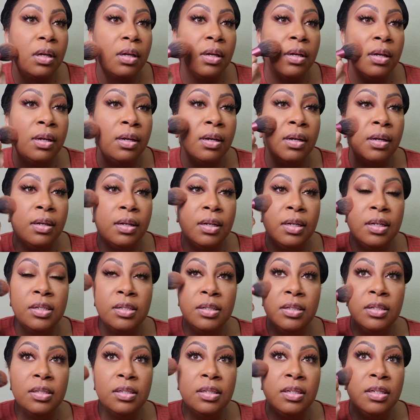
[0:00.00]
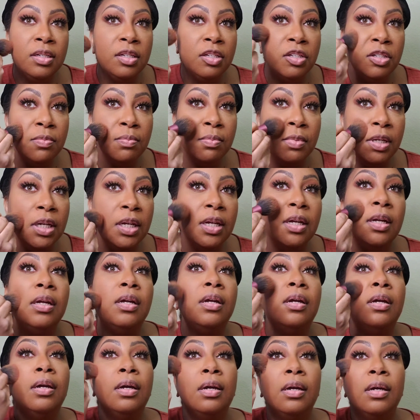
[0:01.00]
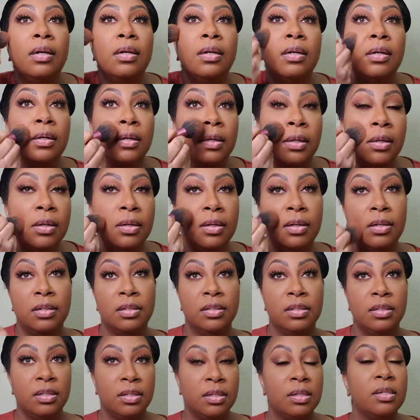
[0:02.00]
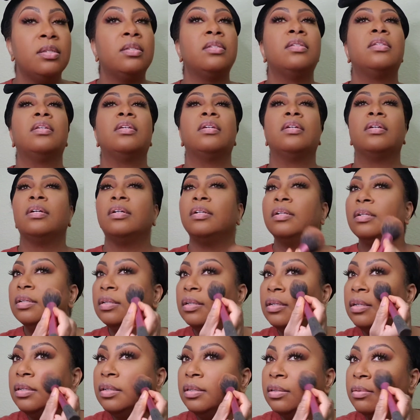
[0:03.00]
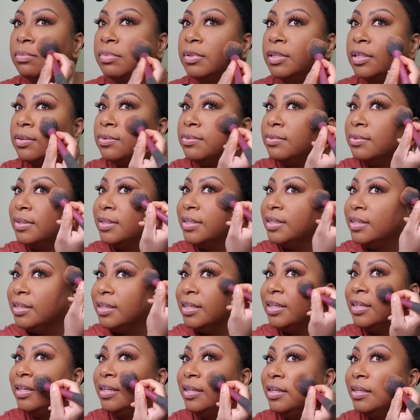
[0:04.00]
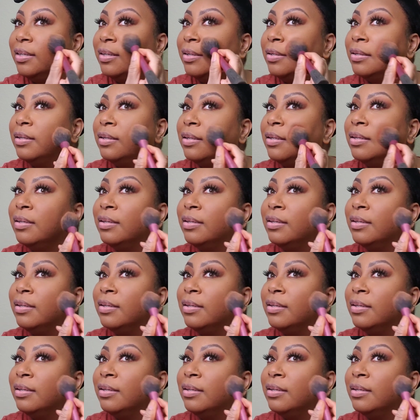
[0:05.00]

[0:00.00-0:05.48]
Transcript: And it just gives me just a little bit of what I need.